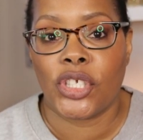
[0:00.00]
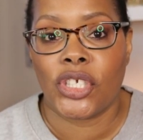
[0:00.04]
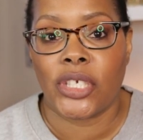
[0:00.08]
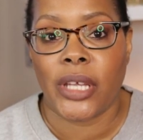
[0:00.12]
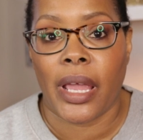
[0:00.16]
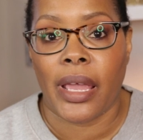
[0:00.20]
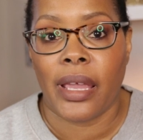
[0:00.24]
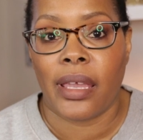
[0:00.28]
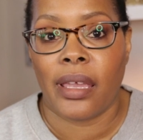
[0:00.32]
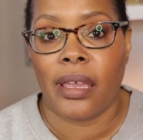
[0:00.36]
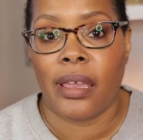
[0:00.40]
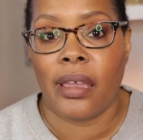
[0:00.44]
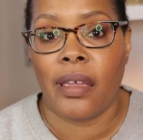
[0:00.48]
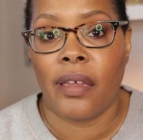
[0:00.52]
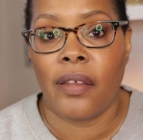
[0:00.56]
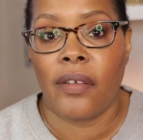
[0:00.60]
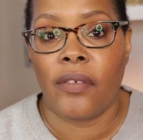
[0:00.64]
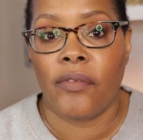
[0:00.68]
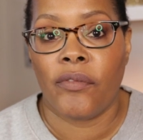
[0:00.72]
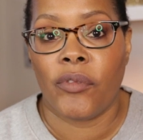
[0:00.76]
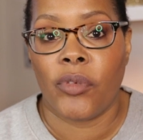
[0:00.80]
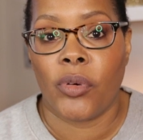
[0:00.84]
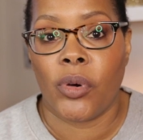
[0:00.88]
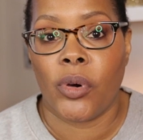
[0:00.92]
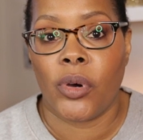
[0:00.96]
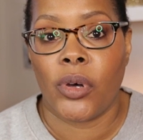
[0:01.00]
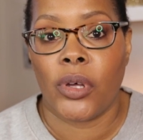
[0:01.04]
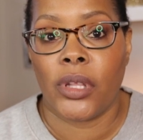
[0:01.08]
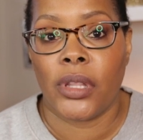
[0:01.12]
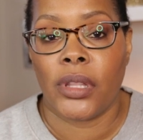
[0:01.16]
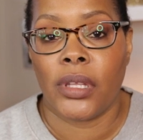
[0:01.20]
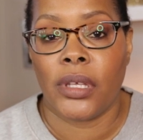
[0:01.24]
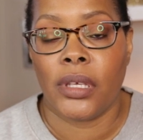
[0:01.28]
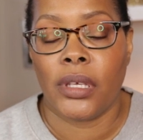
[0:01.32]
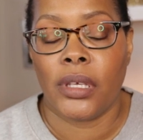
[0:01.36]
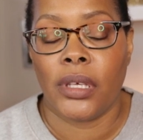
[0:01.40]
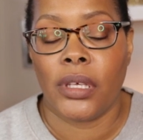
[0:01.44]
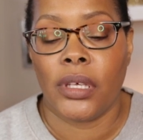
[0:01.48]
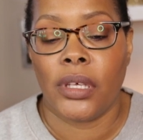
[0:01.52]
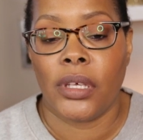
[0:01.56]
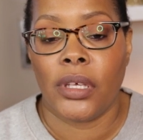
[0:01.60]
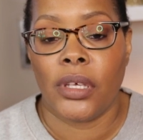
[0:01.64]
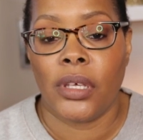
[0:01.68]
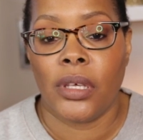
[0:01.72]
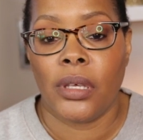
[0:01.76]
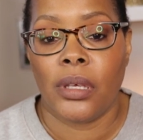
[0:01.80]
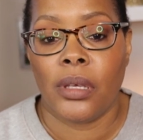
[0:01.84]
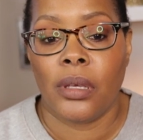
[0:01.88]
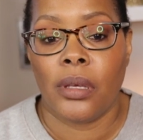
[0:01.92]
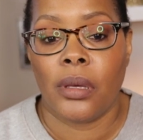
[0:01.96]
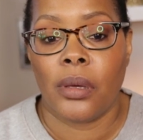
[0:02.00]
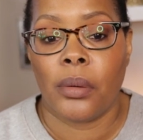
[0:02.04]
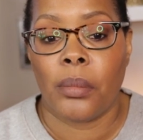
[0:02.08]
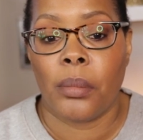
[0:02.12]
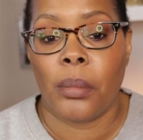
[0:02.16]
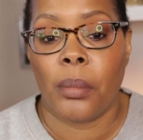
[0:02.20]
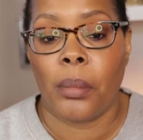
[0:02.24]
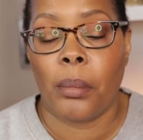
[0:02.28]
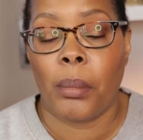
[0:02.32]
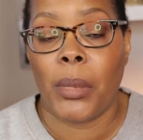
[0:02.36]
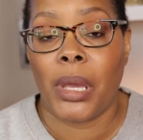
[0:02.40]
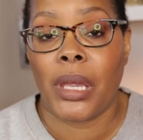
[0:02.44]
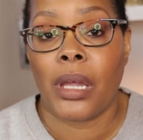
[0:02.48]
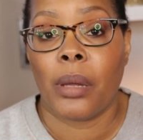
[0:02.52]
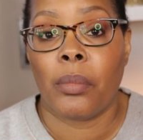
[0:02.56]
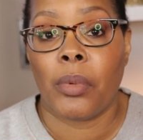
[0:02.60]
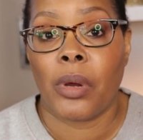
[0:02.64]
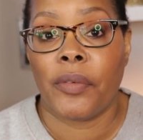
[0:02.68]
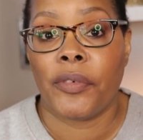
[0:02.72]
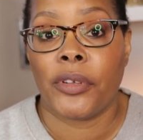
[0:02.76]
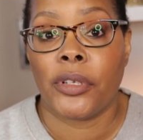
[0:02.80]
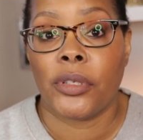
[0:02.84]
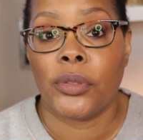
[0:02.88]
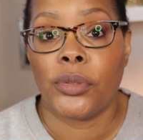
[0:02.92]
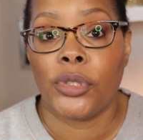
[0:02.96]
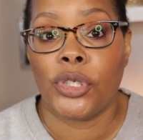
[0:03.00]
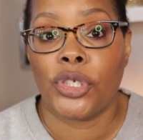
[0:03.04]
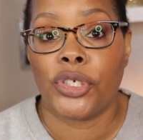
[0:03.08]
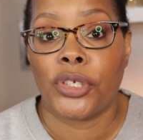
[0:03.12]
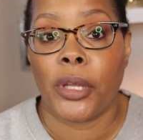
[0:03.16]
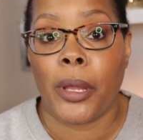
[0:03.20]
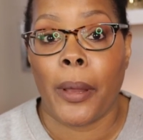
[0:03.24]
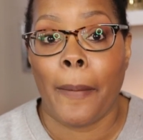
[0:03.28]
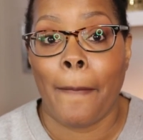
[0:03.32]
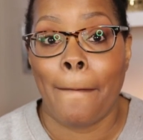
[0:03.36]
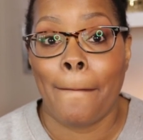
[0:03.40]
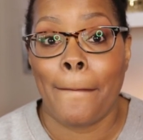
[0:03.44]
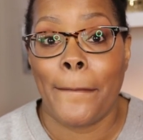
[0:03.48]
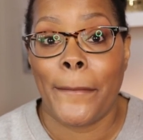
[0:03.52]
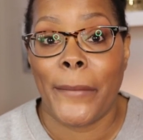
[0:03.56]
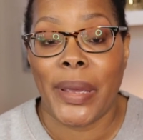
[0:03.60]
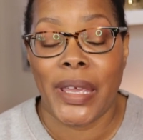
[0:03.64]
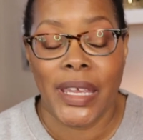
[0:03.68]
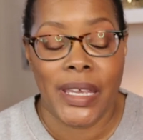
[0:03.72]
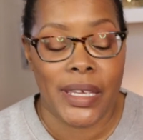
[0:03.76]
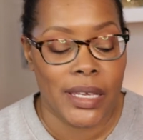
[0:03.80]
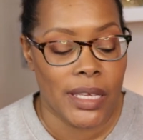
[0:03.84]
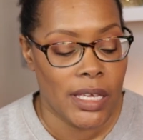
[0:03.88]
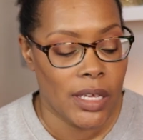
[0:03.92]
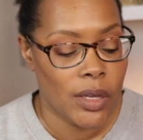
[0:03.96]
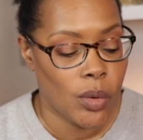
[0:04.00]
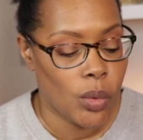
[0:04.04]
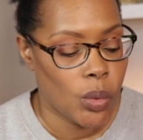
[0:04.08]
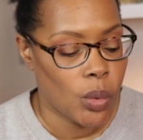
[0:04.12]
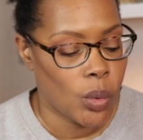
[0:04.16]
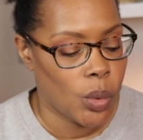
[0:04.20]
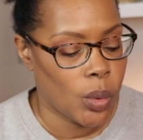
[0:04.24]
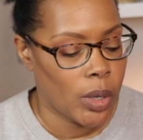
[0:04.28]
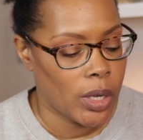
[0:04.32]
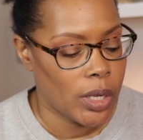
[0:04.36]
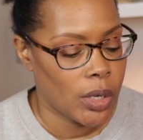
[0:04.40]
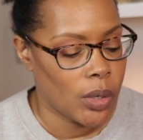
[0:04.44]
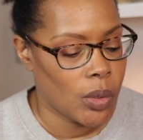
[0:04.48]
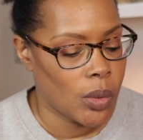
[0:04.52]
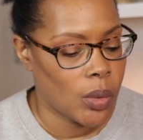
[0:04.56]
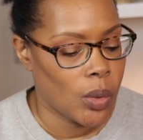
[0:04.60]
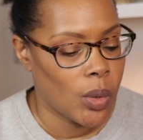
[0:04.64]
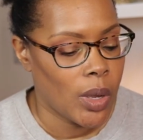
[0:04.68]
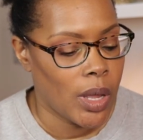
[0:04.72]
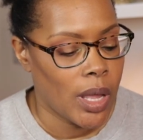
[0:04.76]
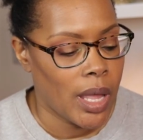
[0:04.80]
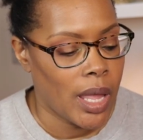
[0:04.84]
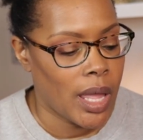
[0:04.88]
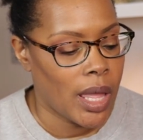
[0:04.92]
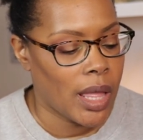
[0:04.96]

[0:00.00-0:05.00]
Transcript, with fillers: check-in for the Makeup Revolution baking oil.